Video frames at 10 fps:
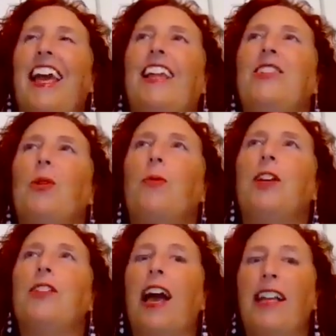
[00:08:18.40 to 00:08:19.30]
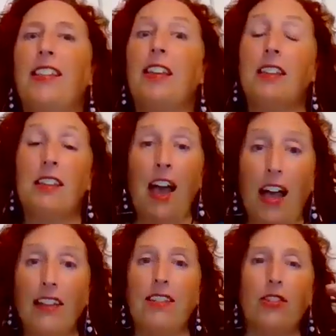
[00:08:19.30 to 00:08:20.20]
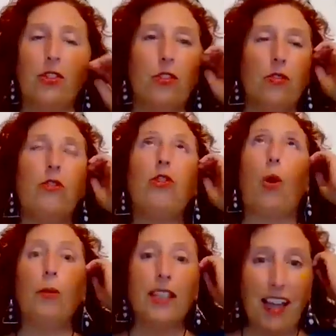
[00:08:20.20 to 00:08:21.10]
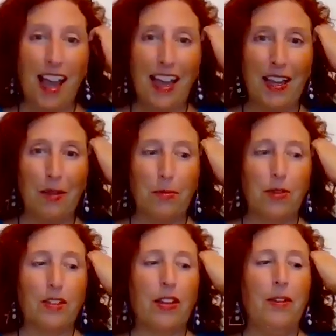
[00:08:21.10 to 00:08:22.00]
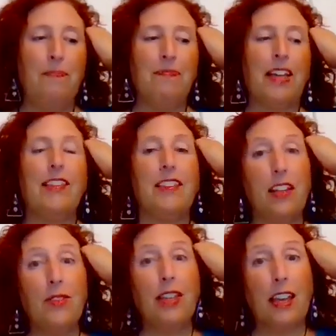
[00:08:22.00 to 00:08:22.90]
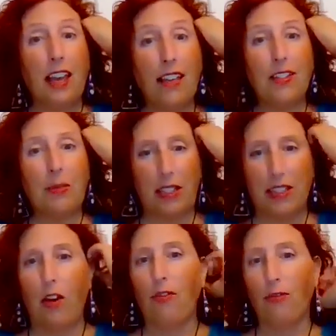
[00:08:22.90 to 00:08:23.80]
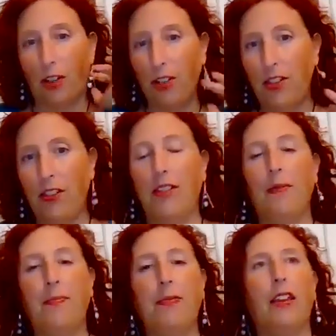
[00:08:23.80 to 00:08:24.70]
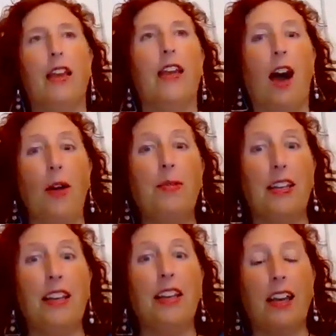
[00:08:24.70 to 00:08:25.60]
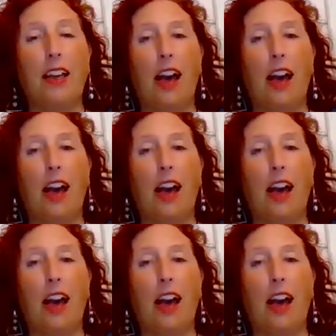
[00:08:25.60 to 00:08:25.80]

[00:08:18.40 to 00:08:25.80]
And so because I had said yes to so many times, instead of saying yes to myself first, it got me